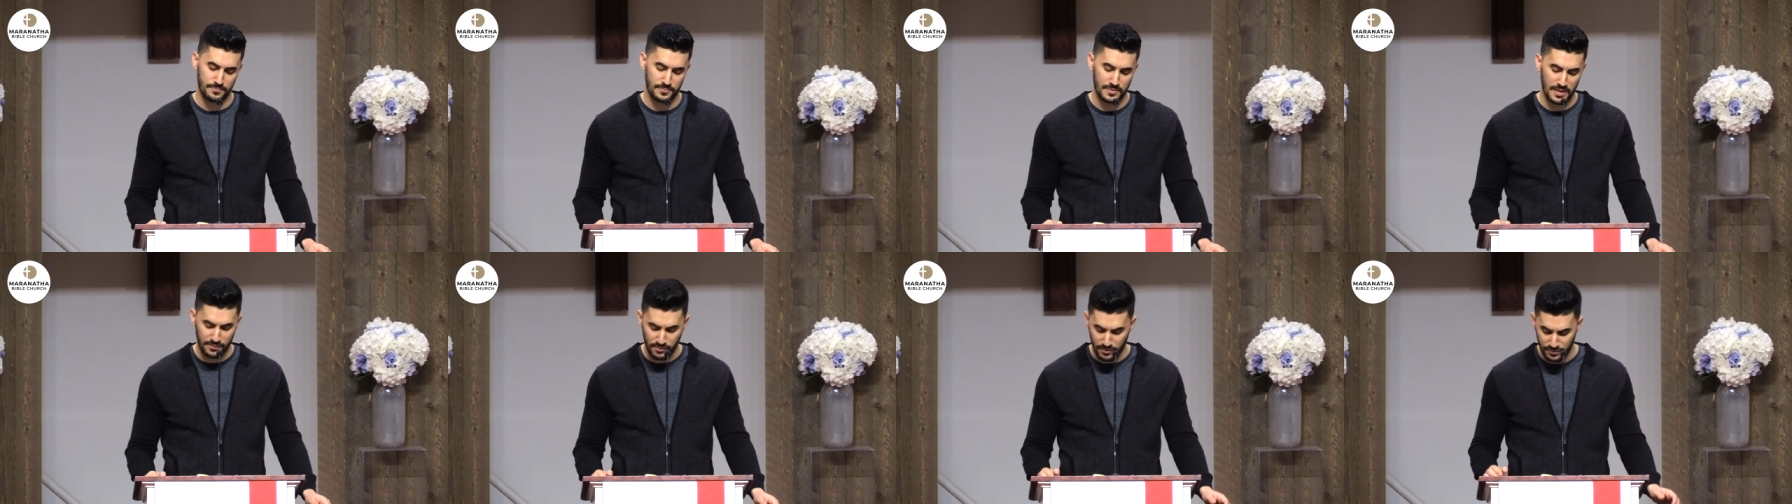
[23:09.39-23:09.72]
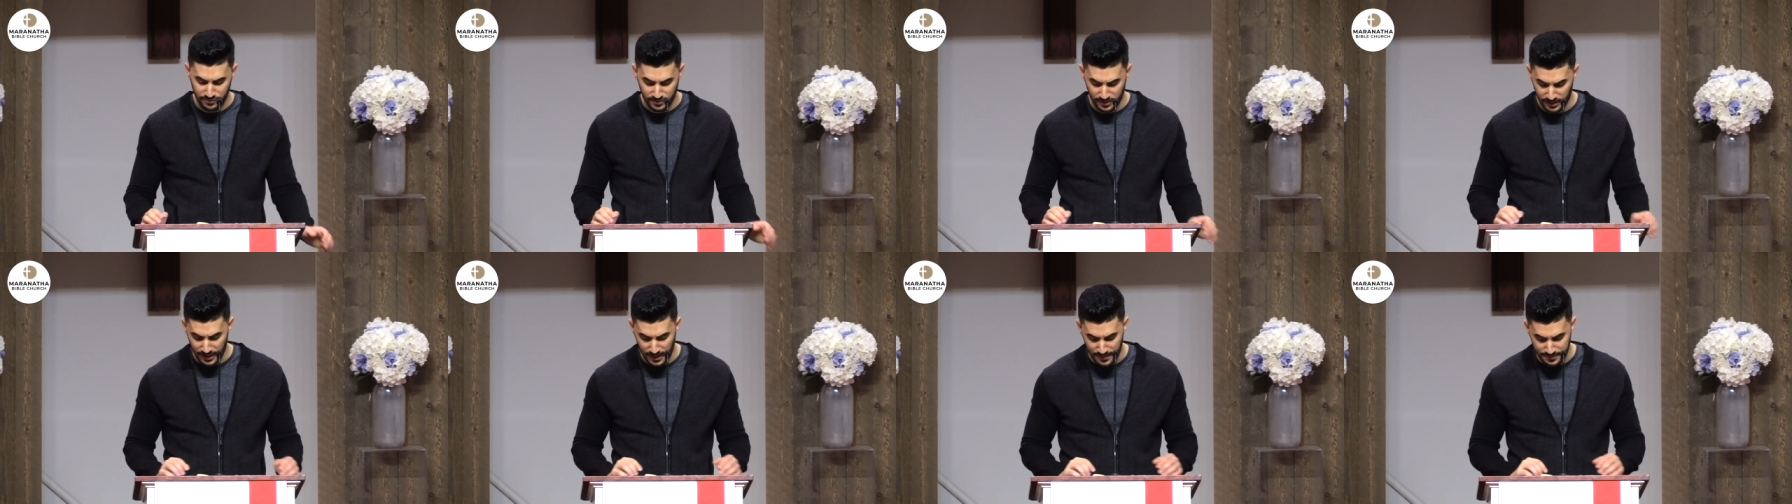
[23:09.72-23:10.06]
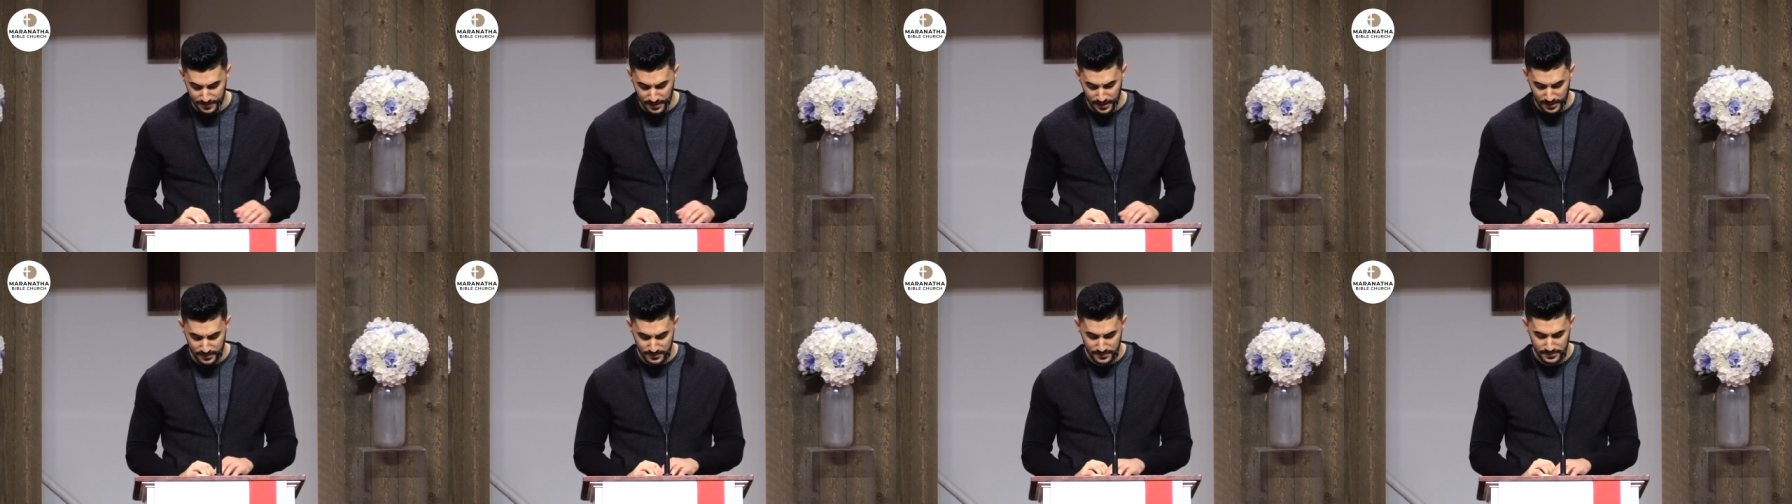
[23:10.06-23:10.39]
Never
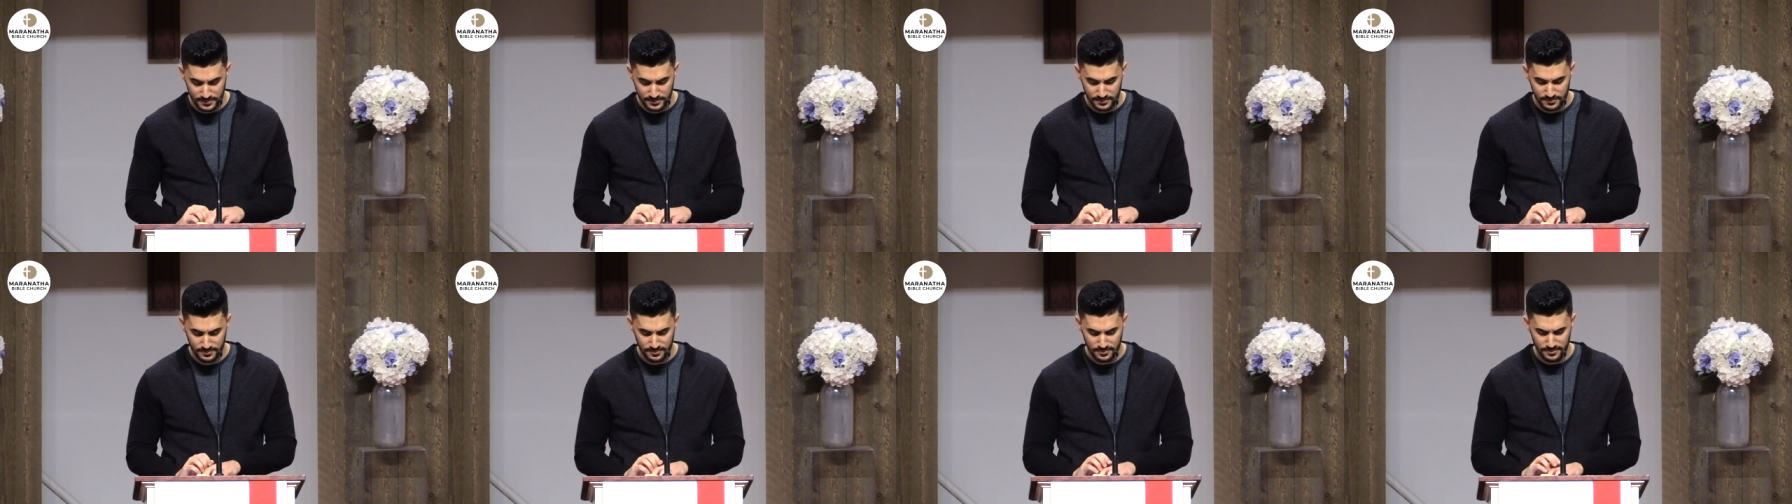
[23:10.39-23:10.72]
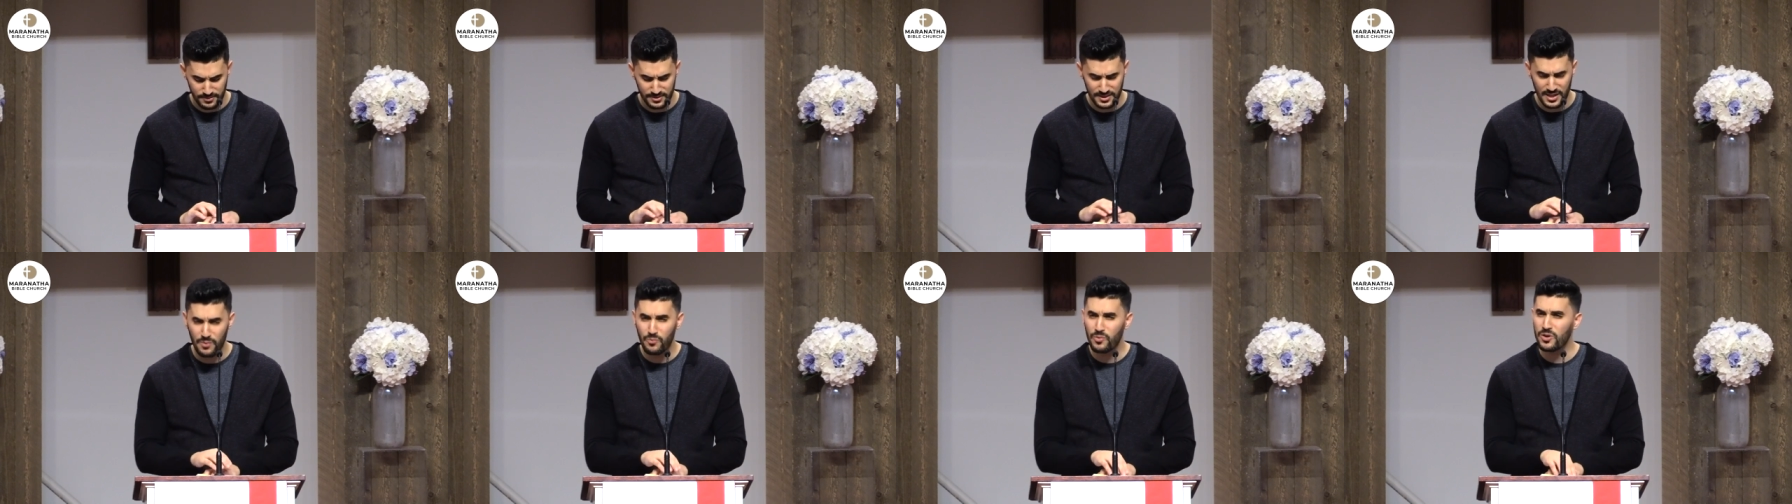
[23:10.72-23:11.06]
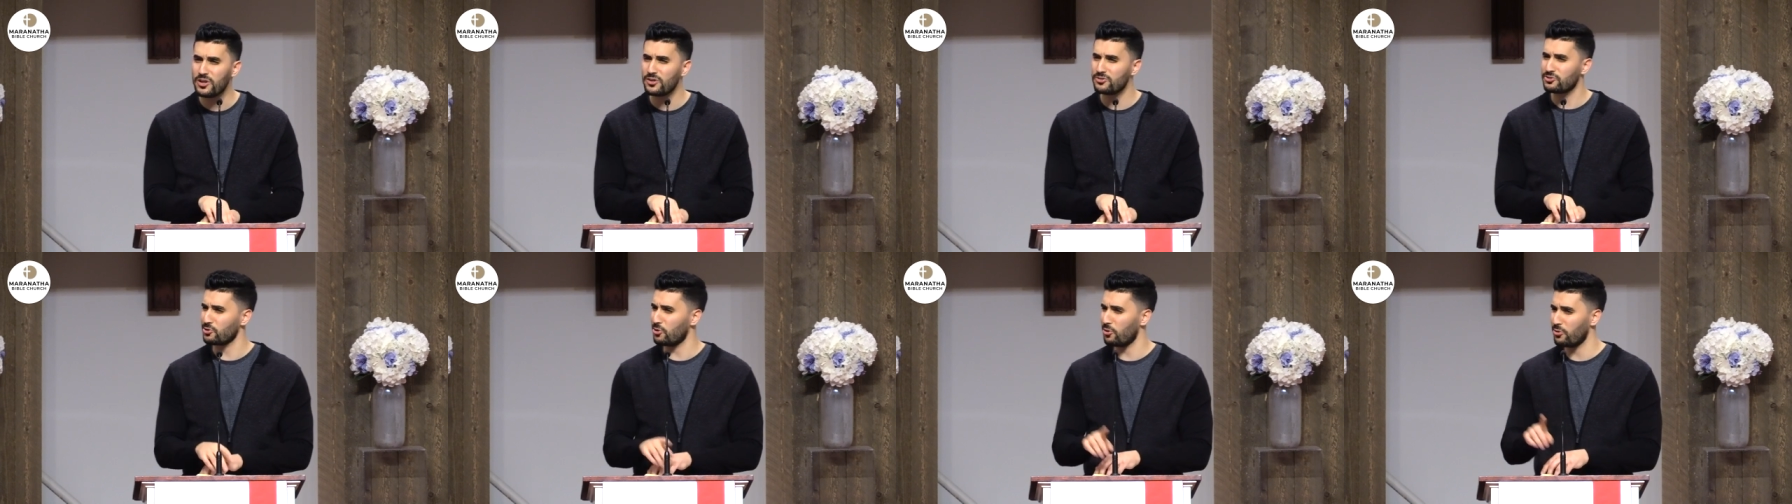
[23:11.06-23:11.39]
forget that. Then
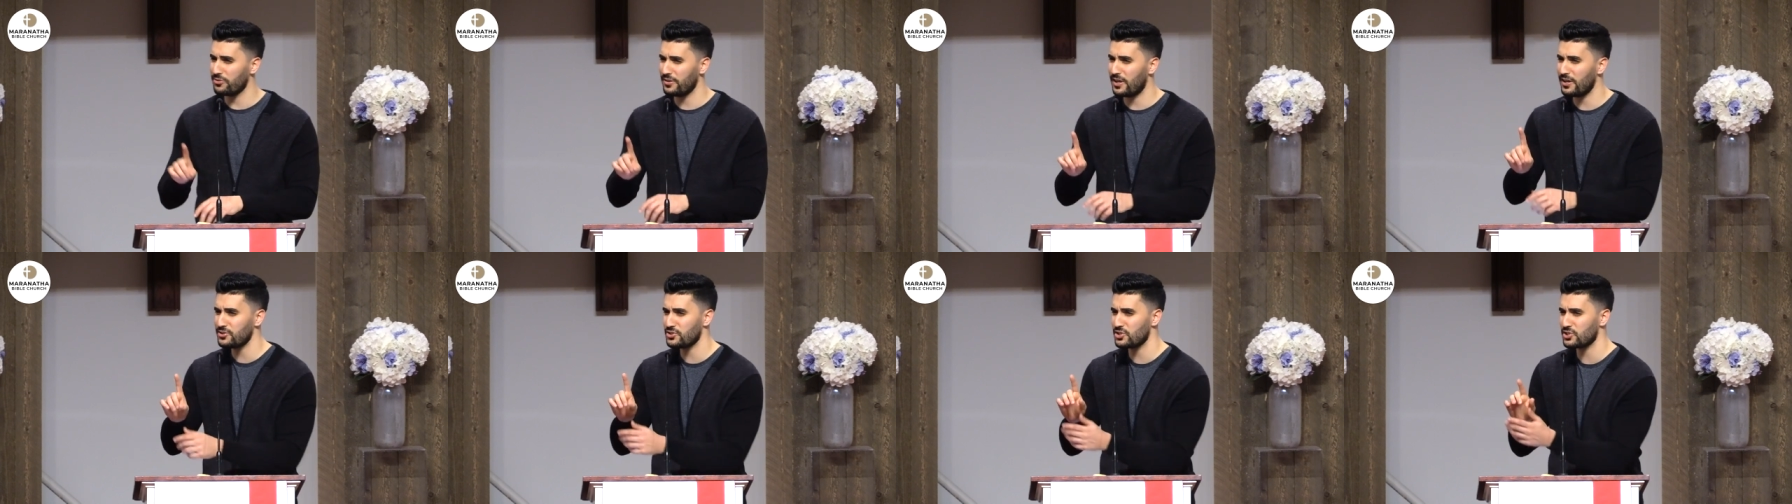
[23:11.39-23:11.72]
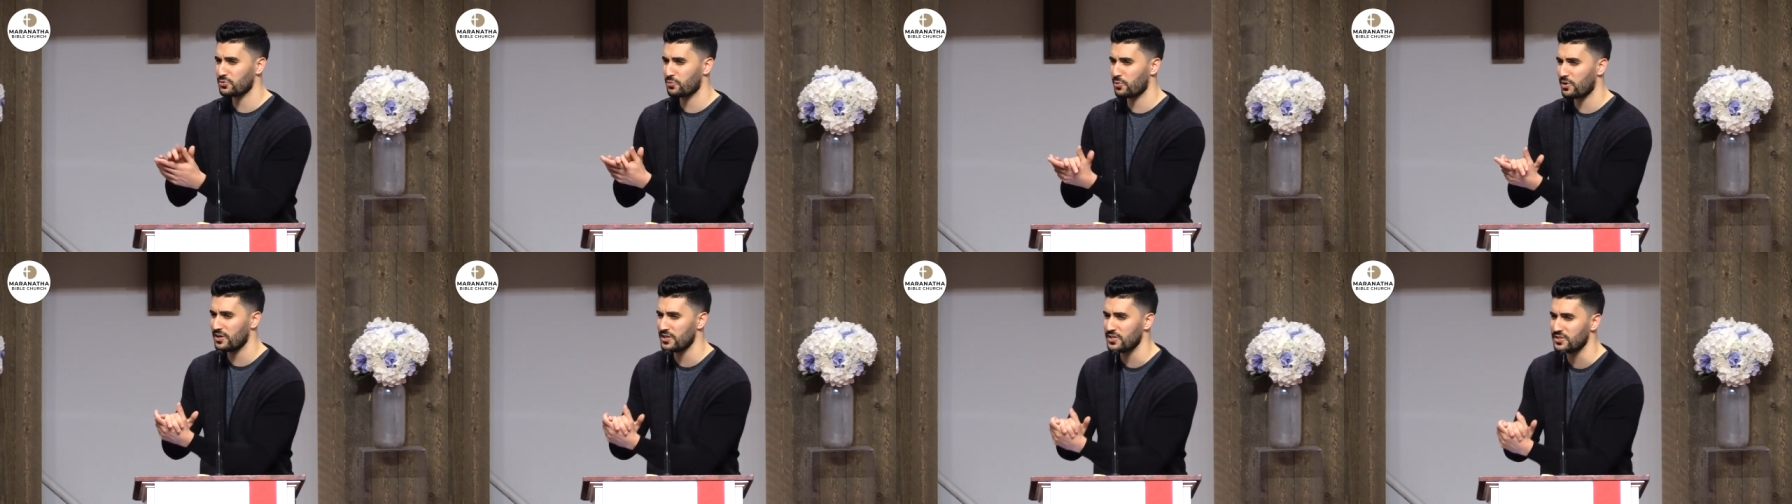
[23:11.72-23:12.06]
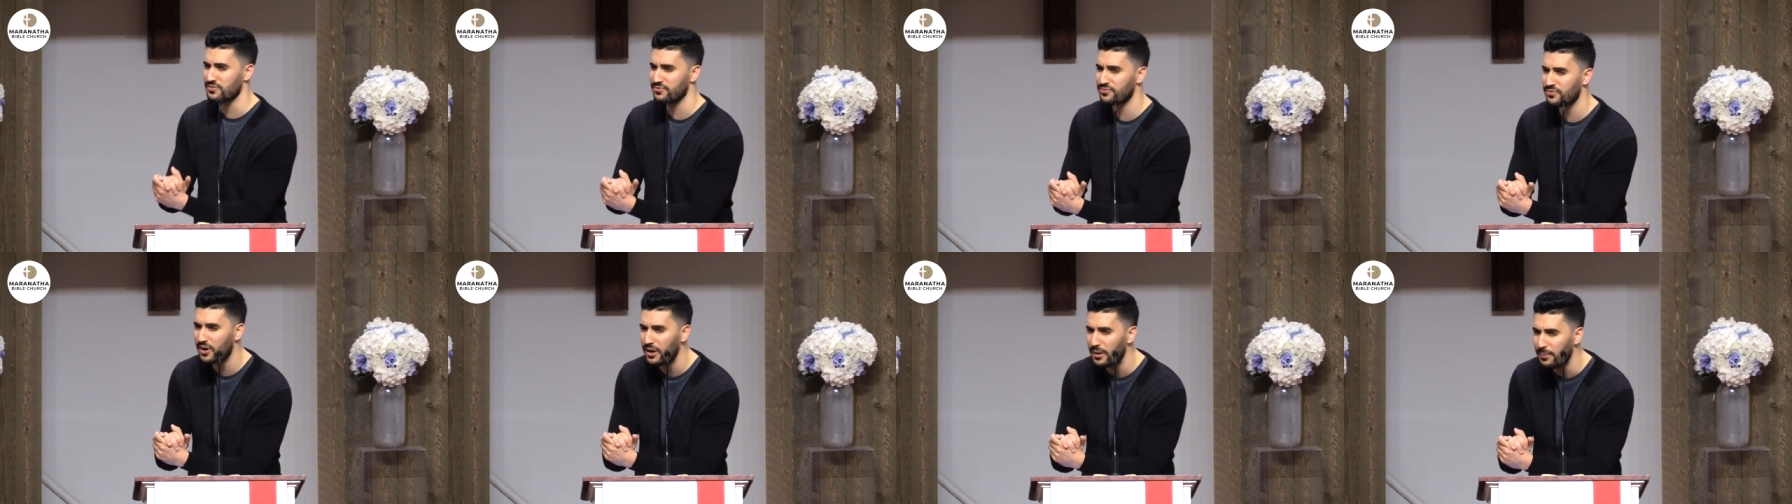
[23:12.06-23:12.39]
we are told not just where
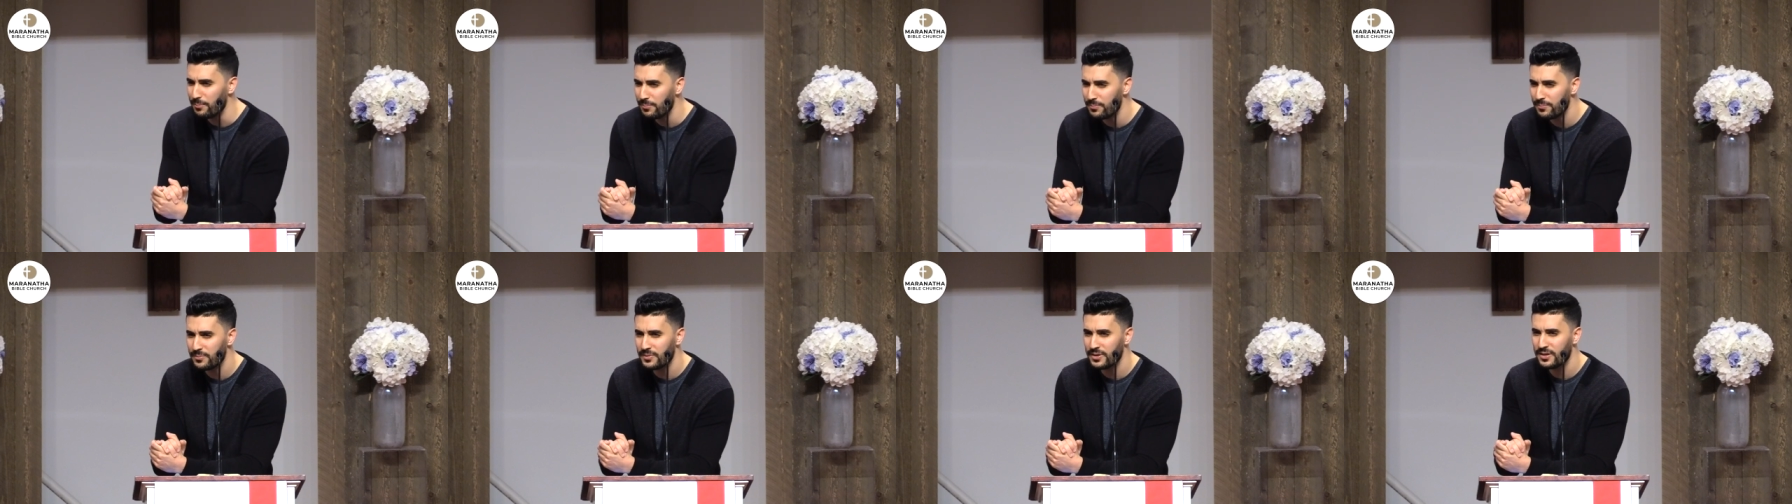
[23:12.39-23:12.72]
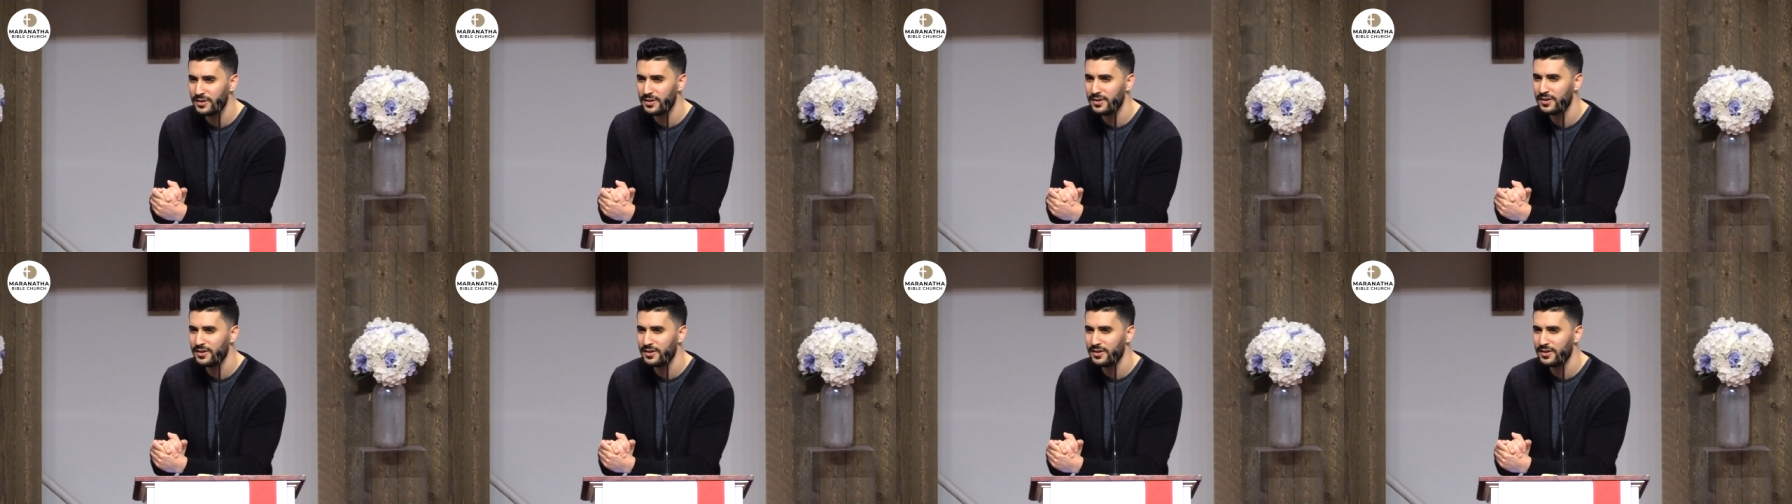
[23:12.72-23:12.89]
he's from,